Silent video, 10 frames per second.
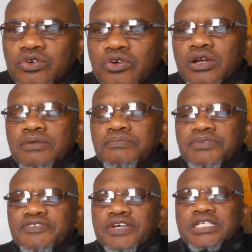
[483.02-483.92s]
we call
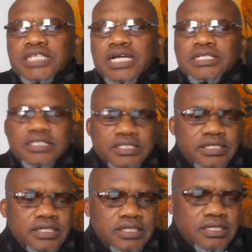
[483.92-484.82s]
prefer charges.
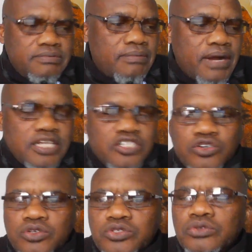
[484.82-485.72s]
Remember, I
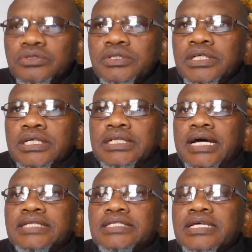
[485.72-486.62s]
told you
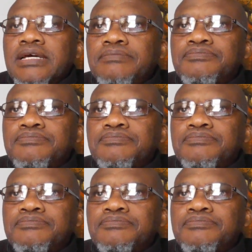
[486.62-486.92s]
that